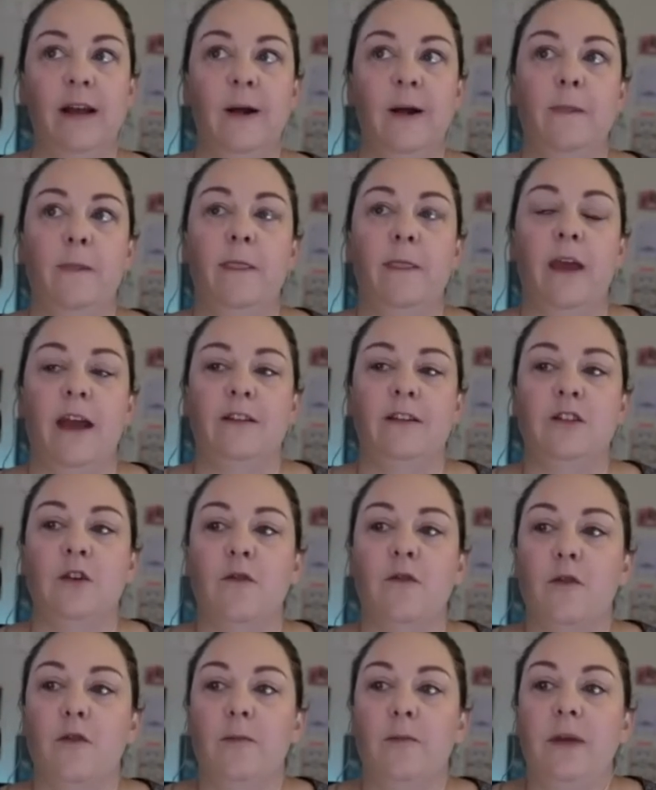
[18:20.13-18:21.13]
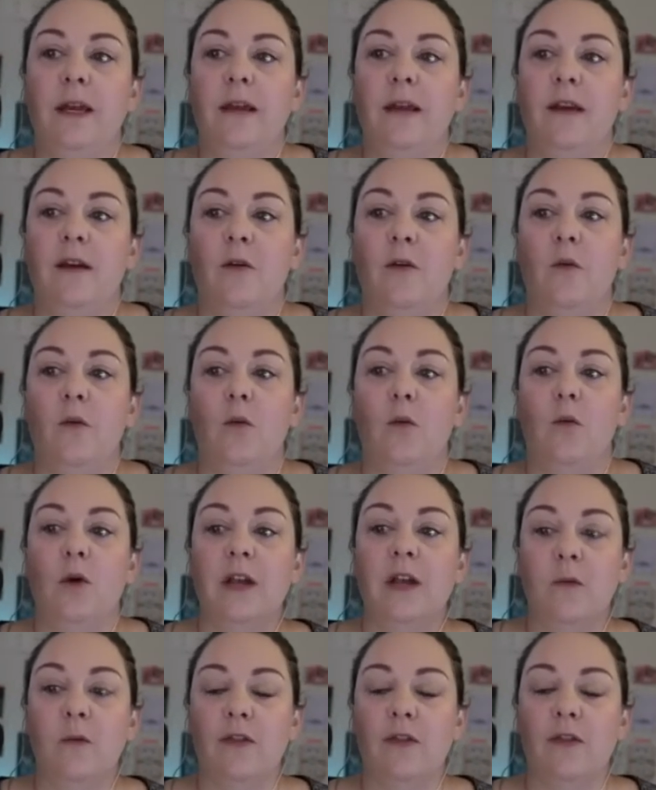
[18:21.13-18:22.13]
And so for me,
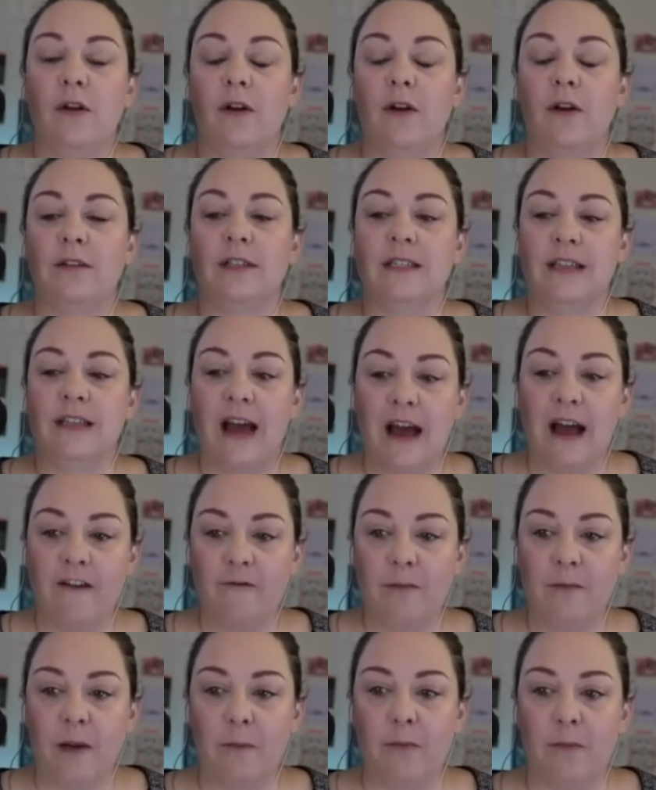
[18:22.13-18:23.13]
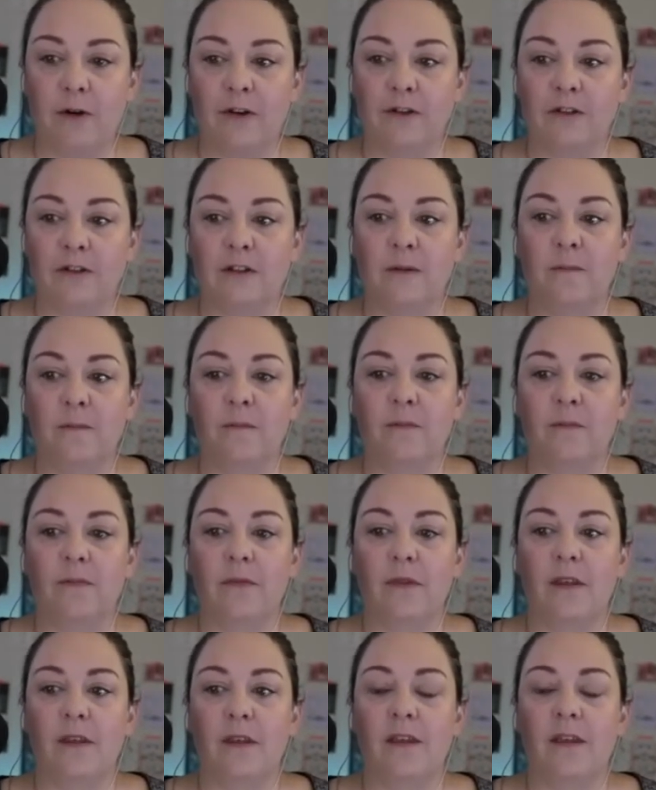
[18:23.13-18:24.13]
working with our staff members,
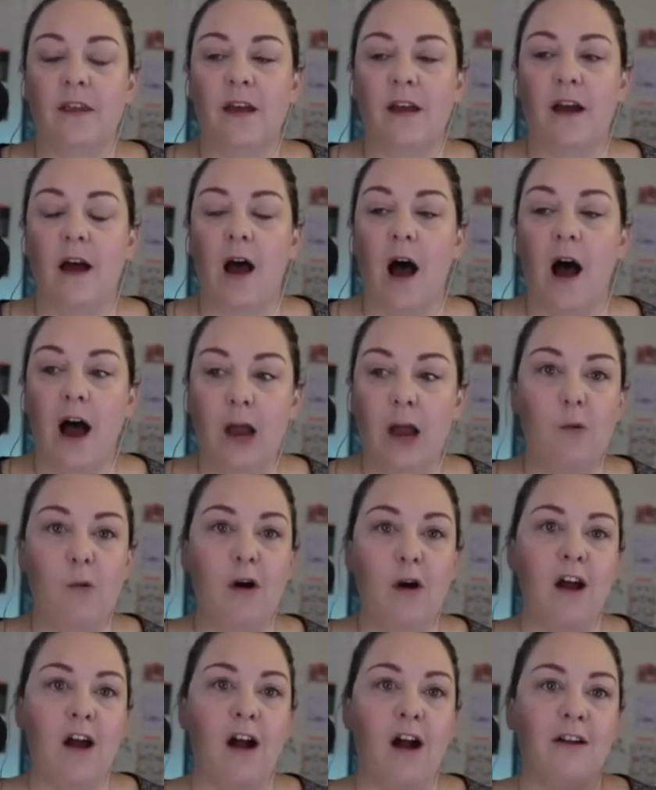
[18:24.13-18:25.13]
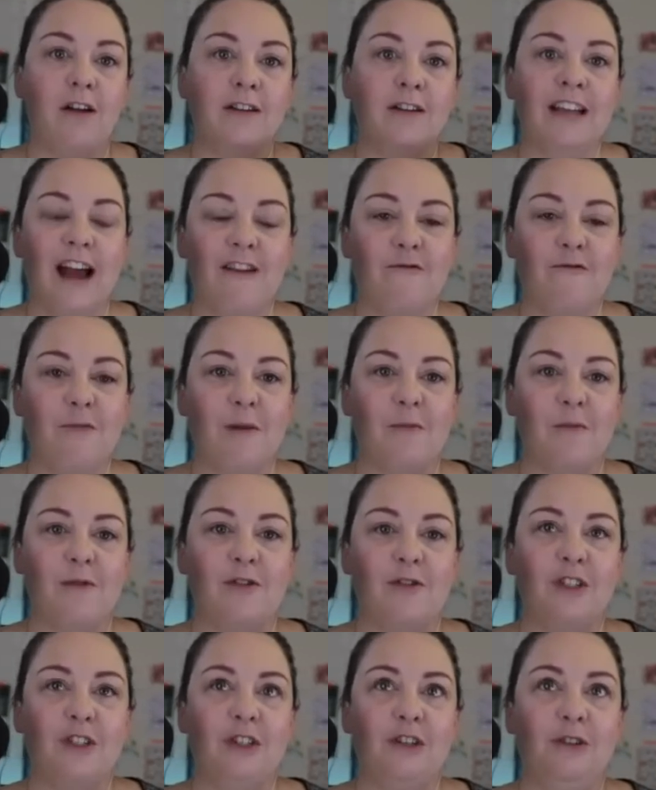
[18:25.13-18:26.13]
I want our staff
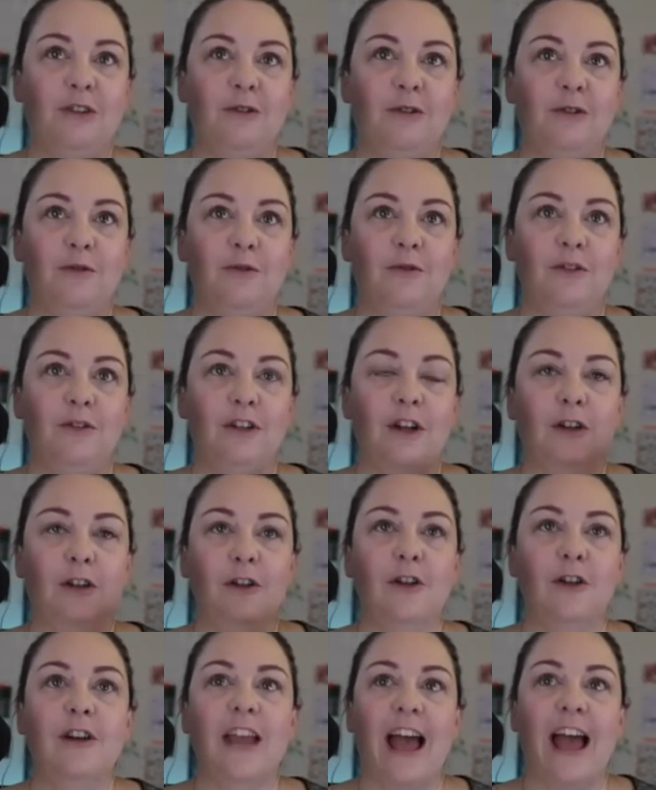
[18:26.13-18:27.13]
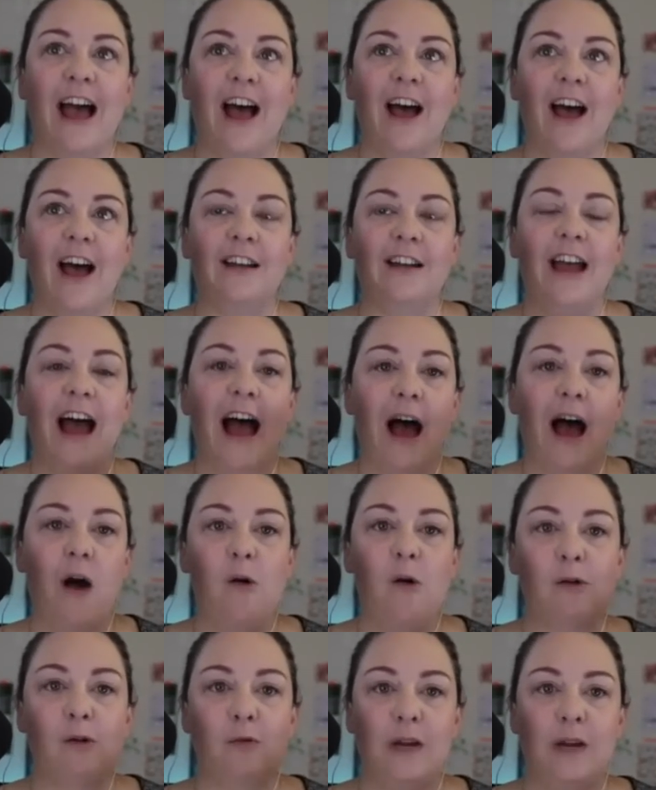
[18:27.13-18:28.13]
members to look at how
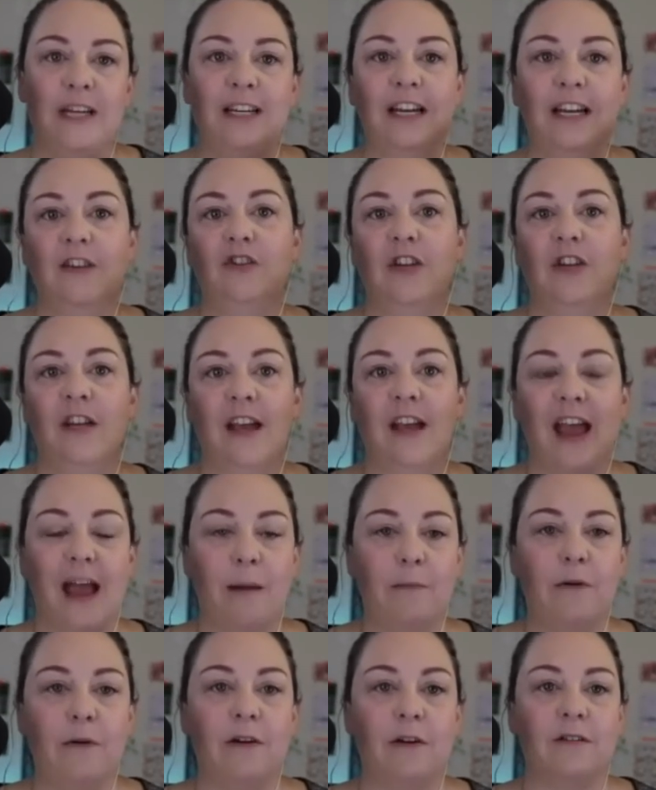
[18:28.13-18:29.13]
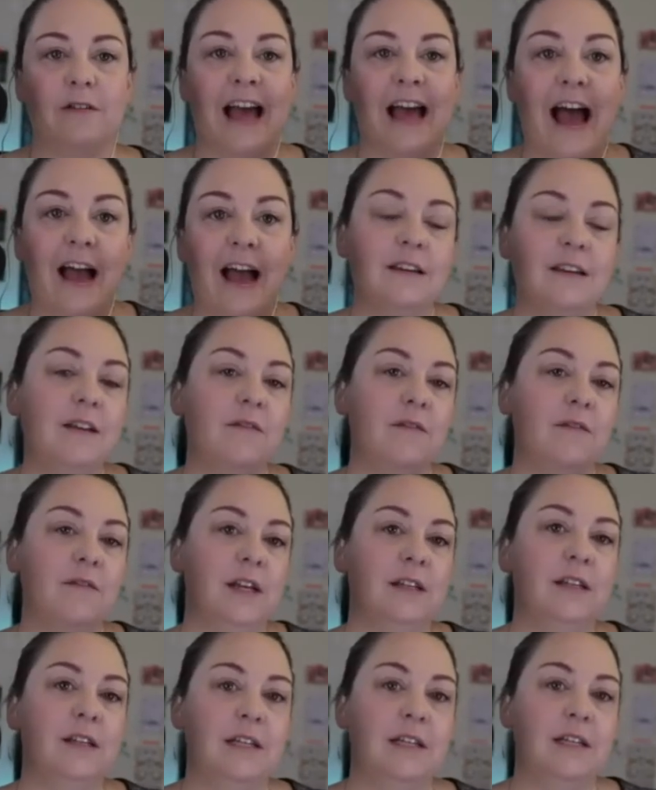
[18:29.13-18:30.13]
are we teaching campers actively
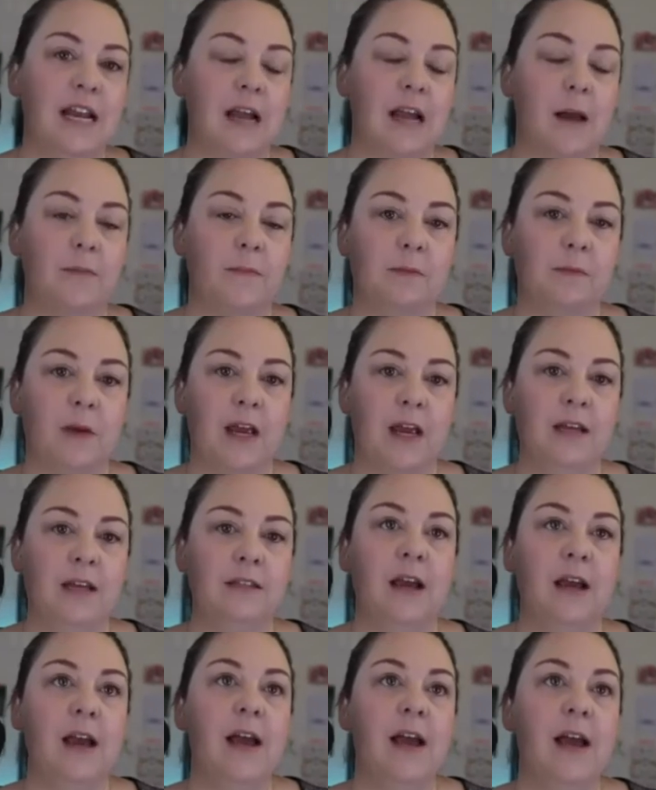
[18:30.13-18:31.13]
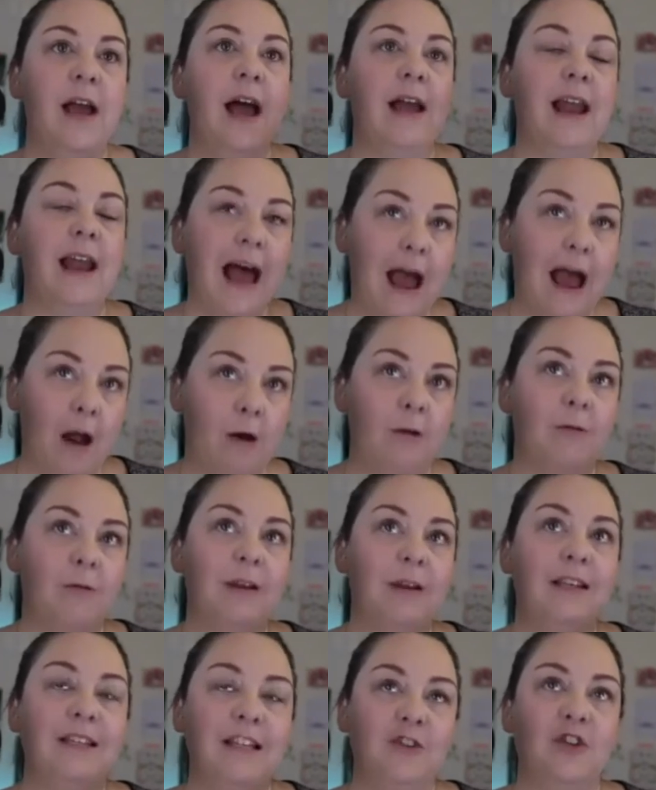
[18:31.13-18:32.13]
to take up space, and how are
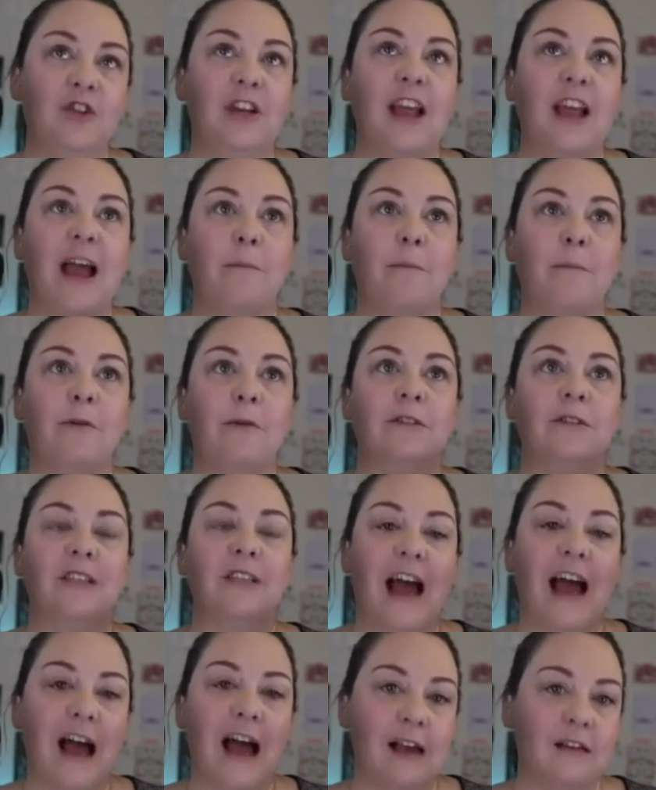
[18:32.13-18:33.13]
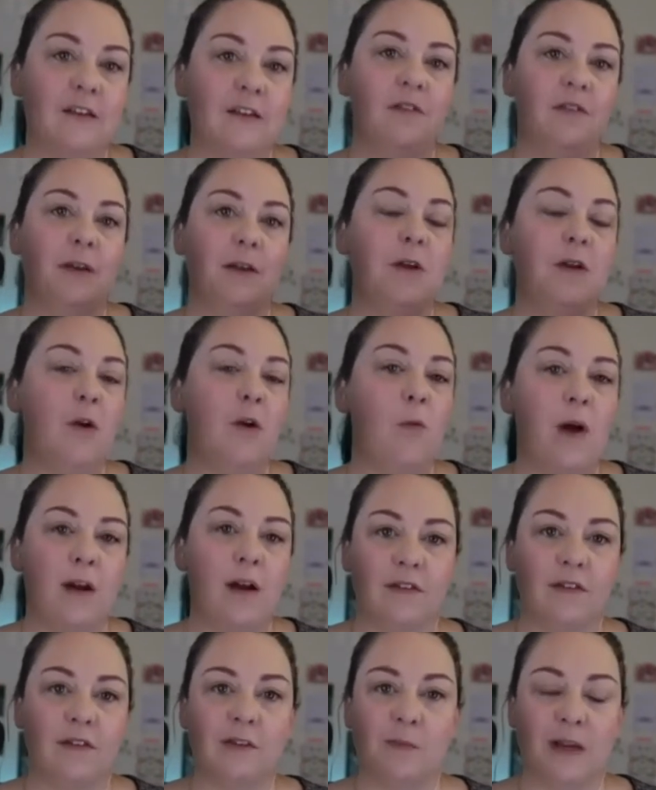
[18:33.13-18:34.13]
we teaching campers to actively be aware of the
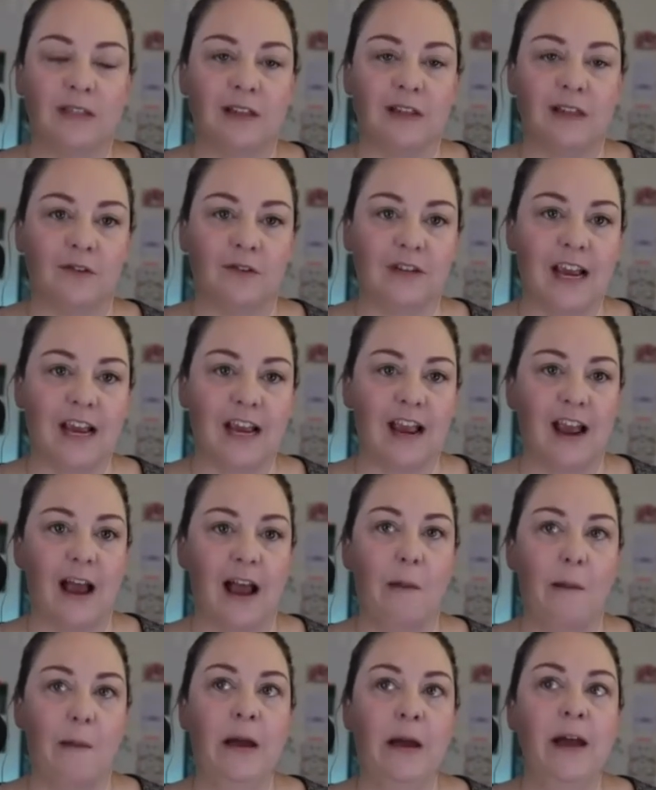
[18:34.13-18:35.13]
space that they're taking up.